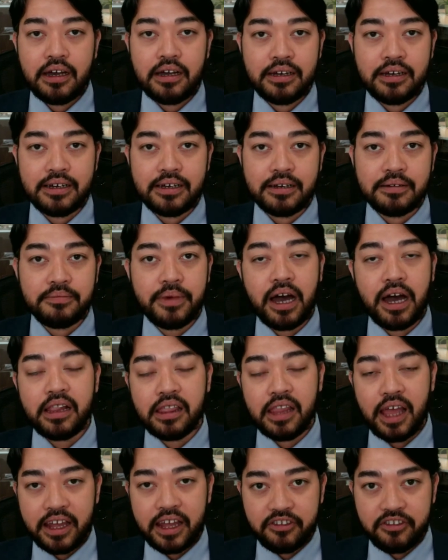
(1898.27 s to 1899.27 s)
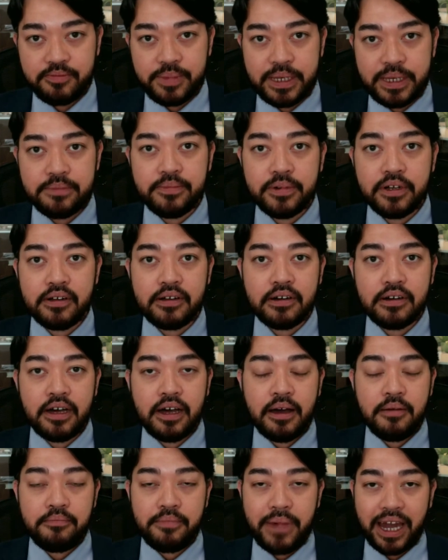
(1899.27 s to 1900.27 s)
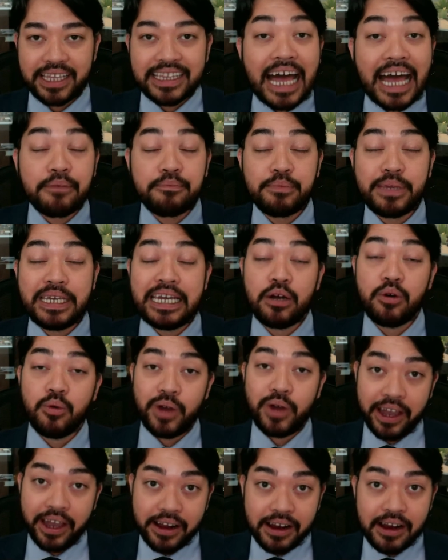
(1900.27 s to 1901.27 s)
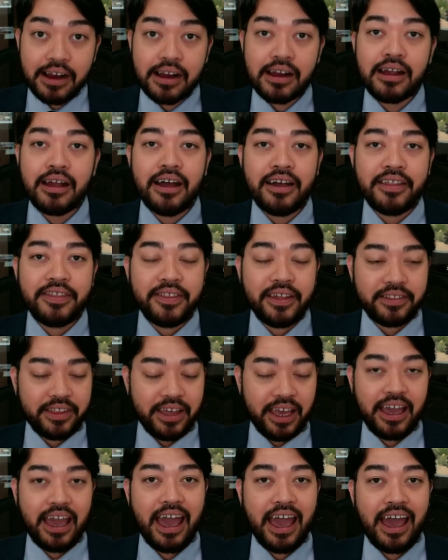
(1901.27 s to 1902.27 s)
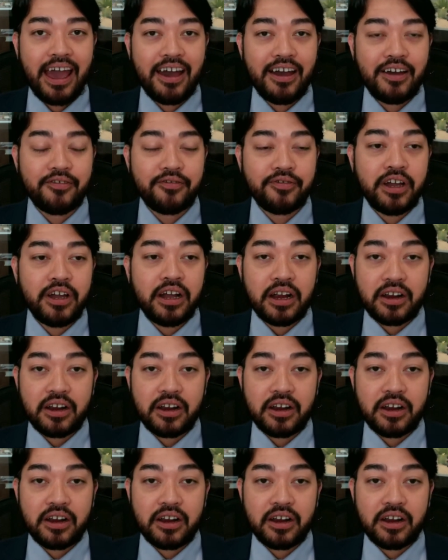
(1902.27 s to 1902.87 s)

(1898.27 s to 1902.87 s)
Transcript: A lot of people might not be aware that they have